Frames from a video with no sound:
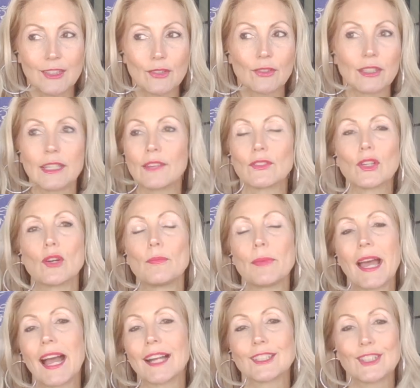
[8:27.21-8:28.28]
You can never go
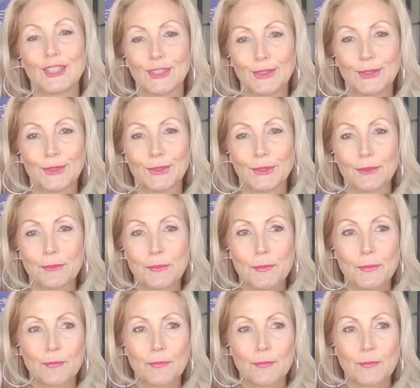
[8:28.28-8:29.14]
back to